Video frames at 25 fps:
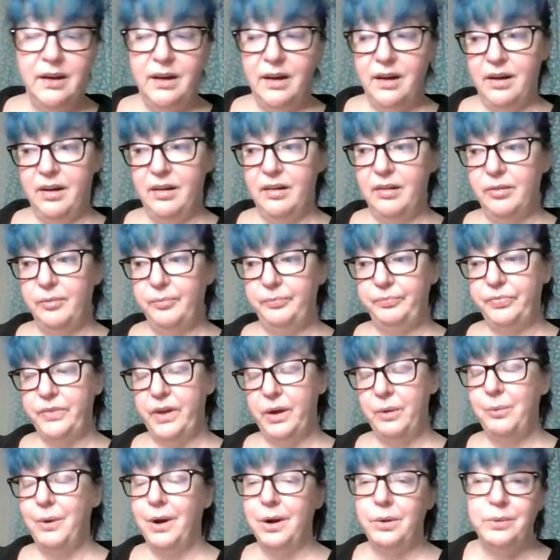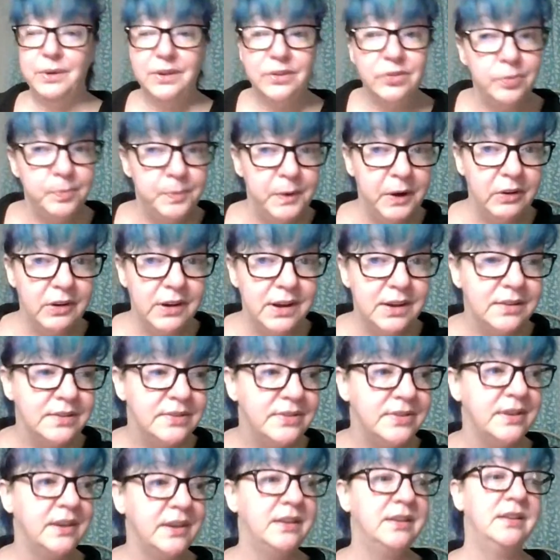I want to
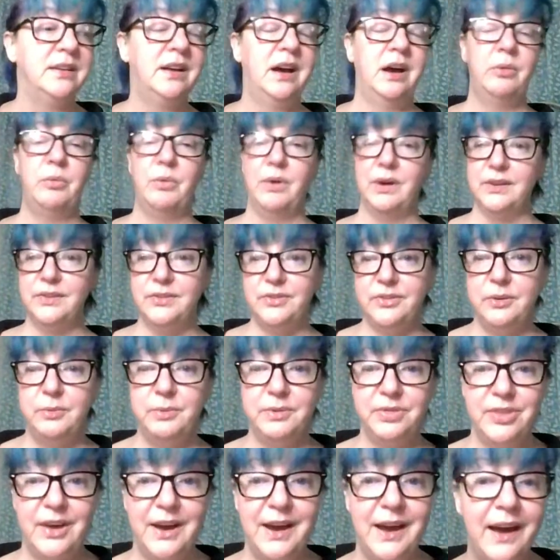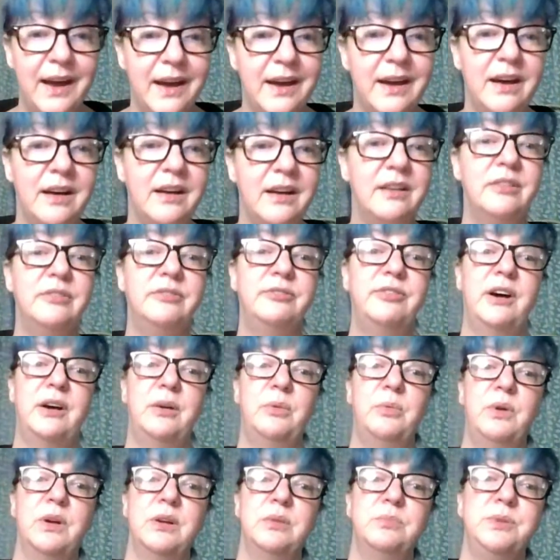experience it. I wanna see what they have. I
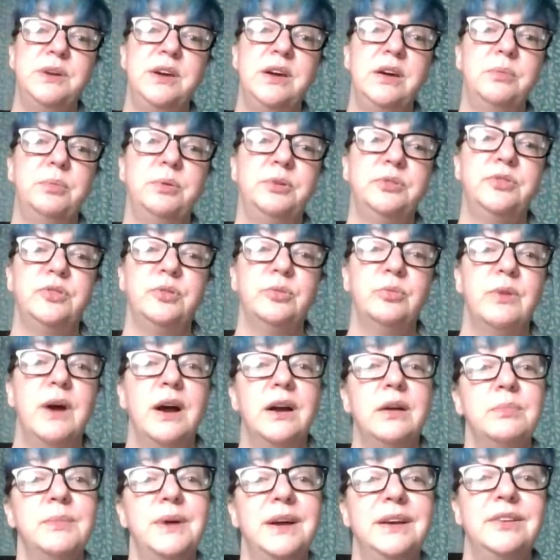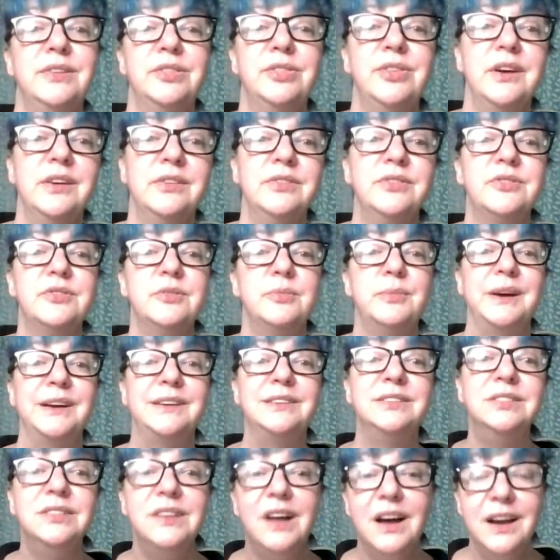wanna be able to recommend things to my
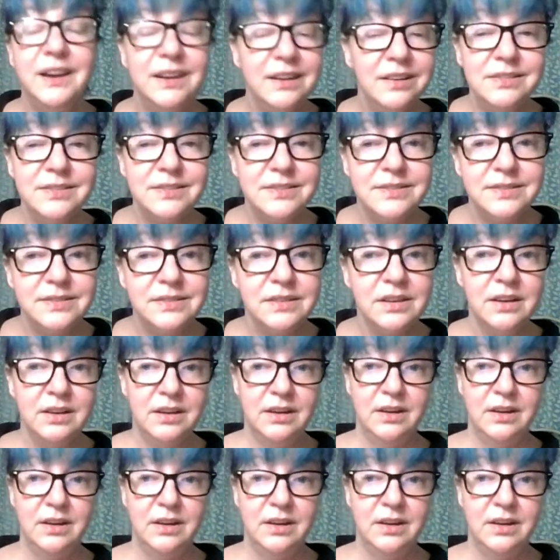clients.